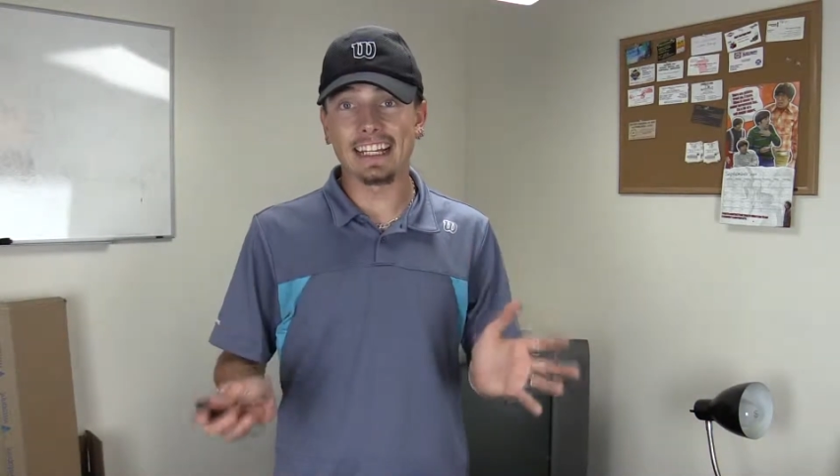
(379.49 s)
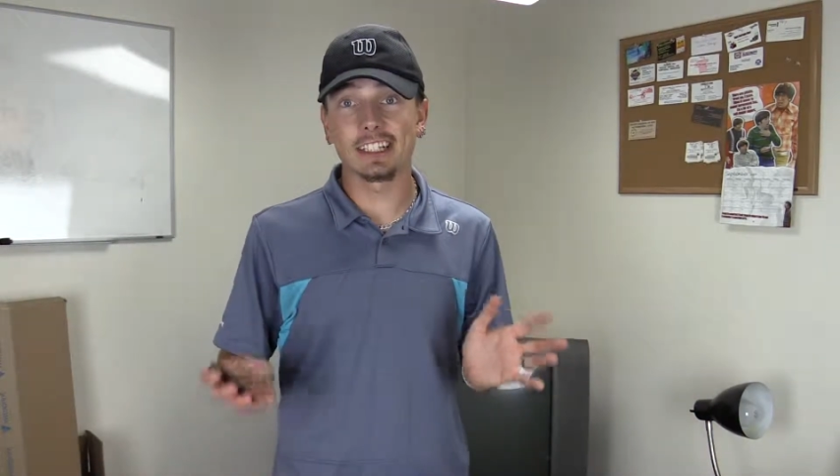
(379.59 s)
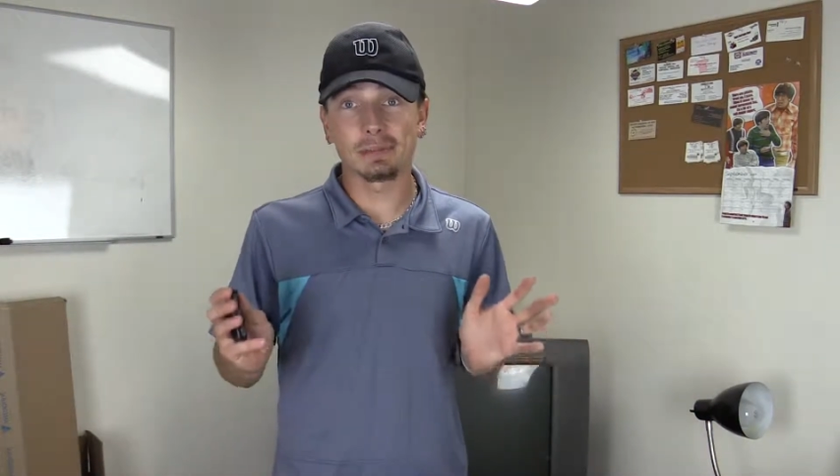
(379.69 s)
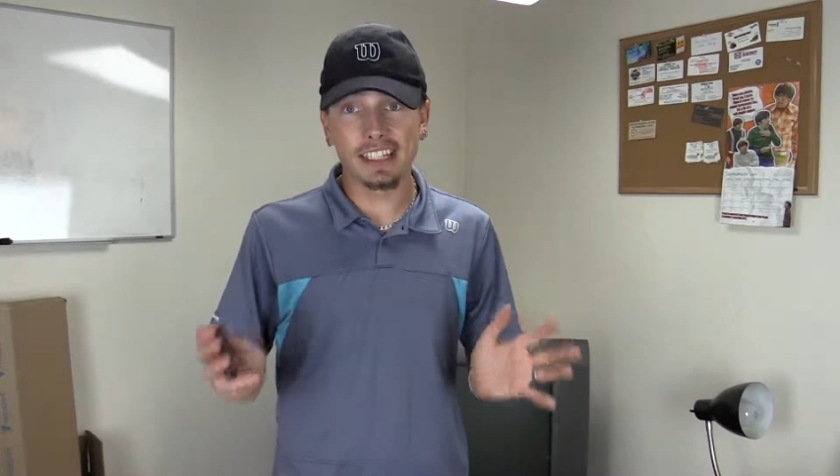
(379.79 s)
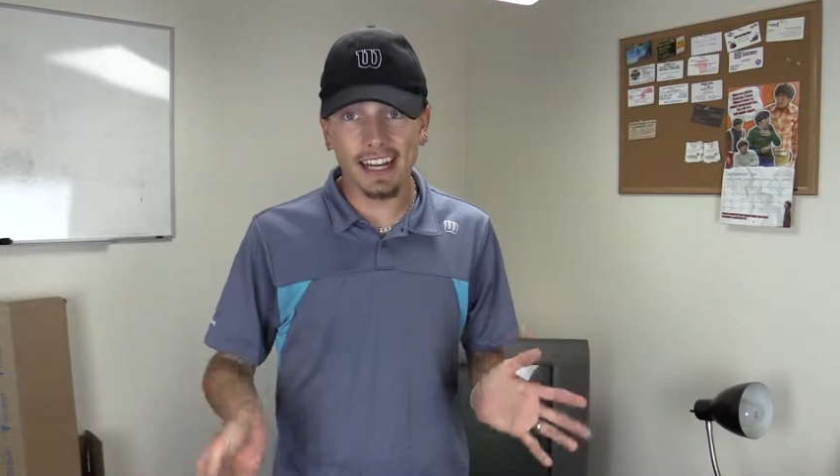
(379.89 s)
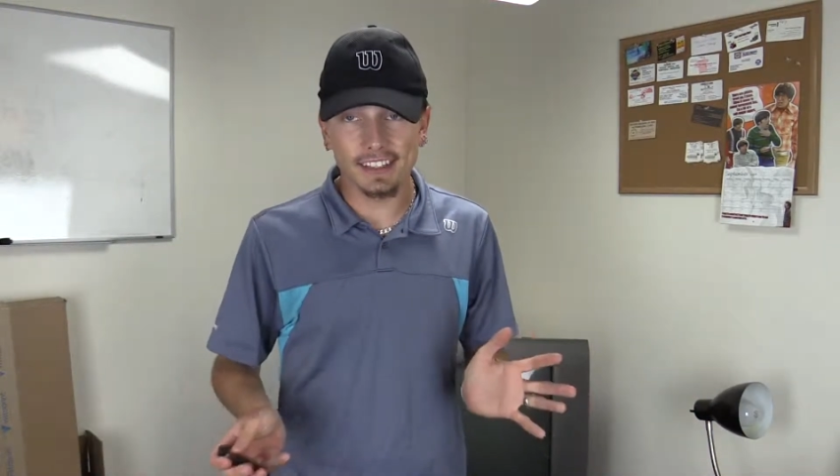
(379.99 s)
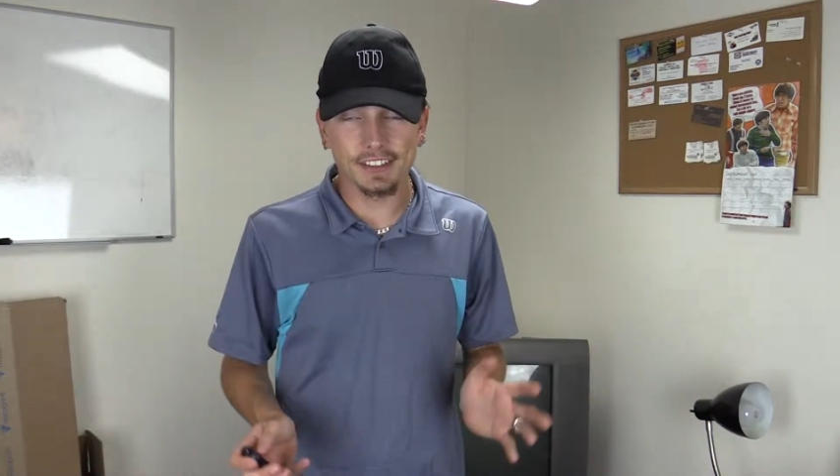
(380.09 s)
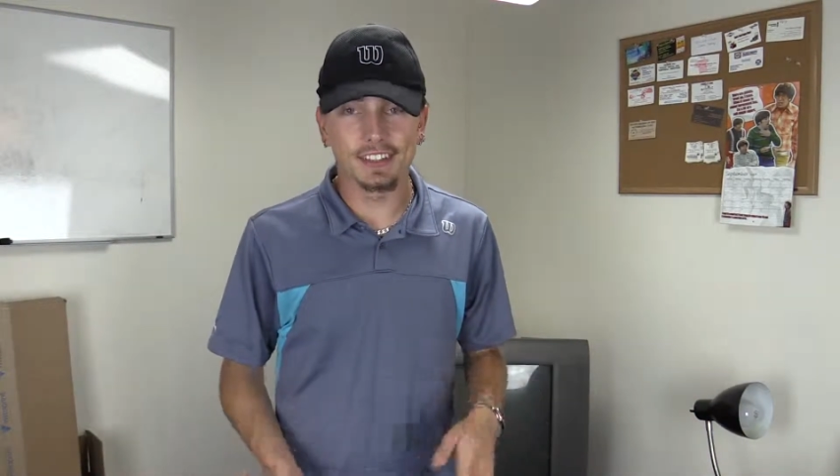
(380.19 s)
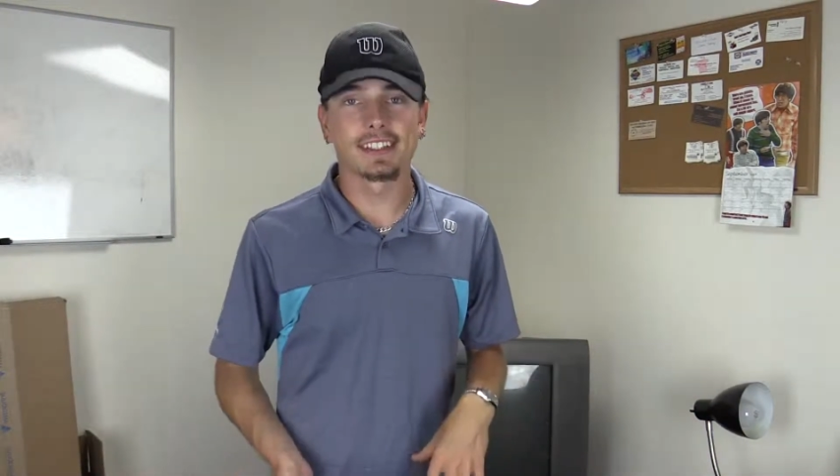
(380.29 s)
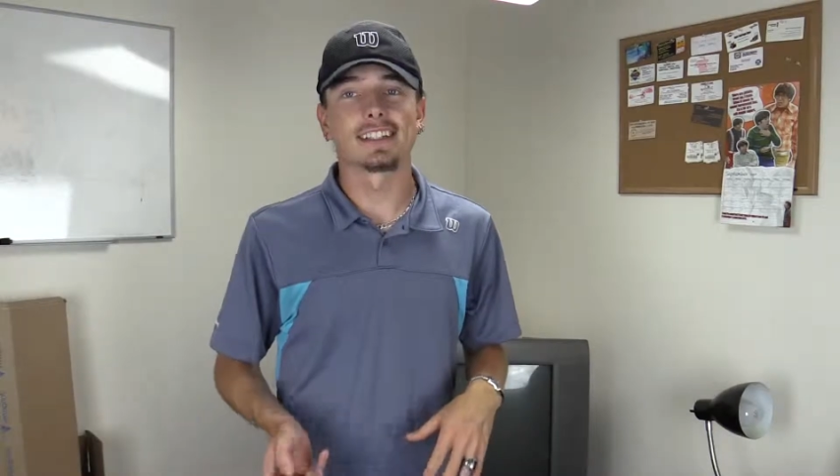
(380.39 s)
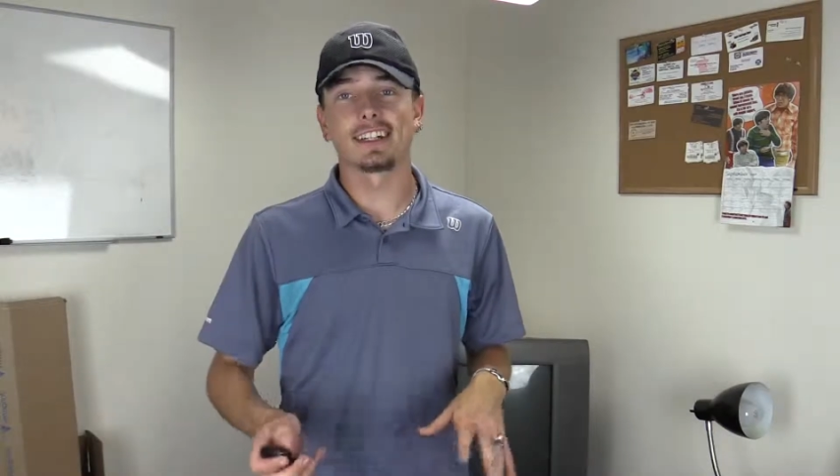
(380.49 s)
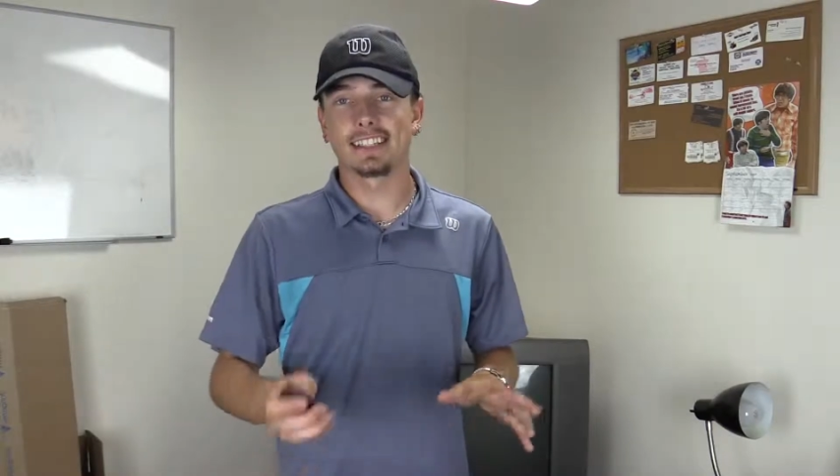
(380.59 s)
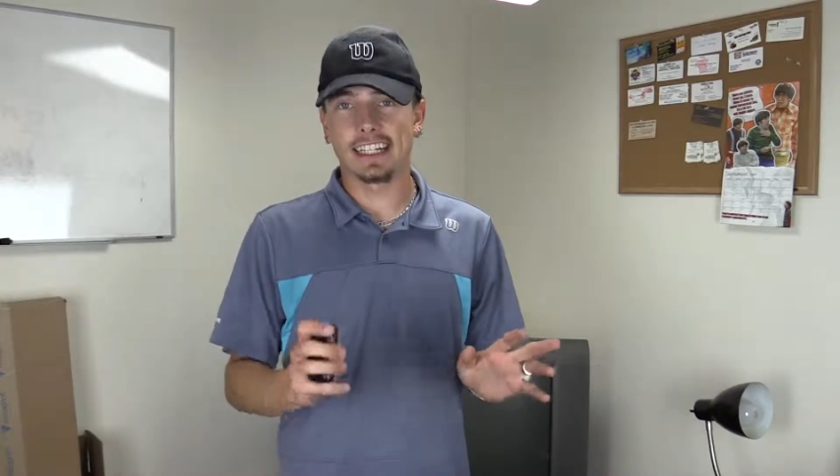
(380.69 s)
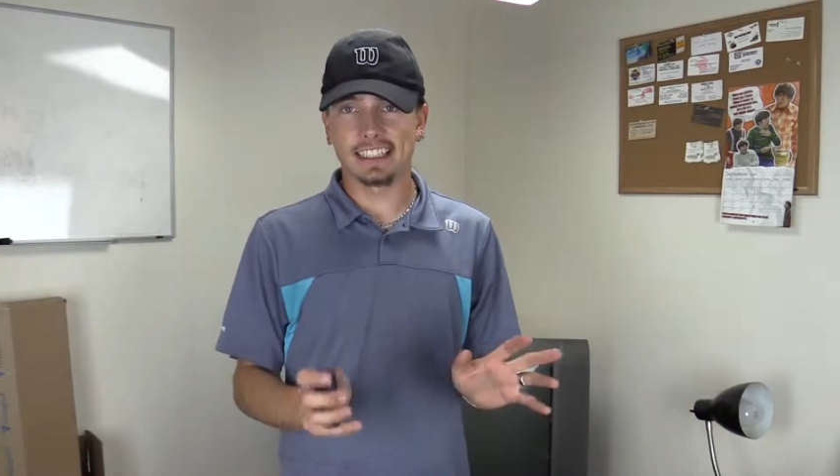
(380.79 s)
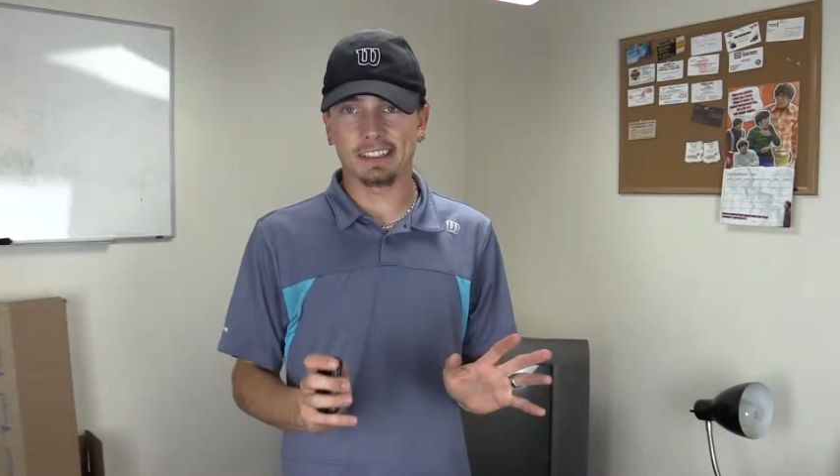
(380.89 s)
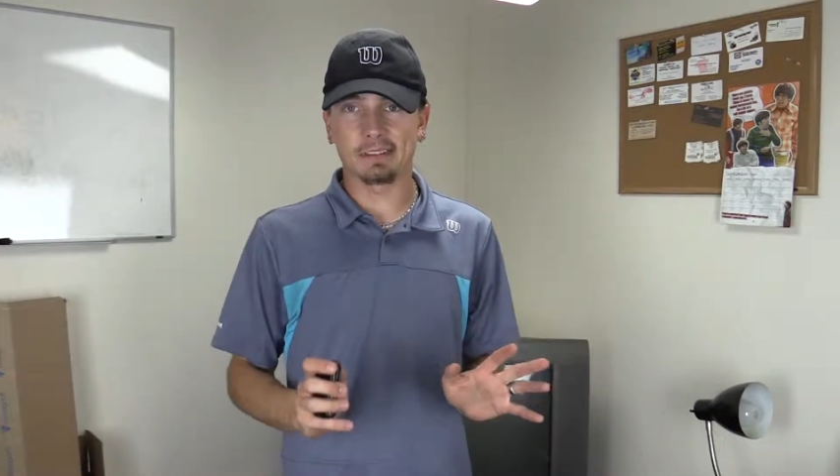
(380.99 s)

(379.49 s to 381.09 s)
Obsessed. Not Tennis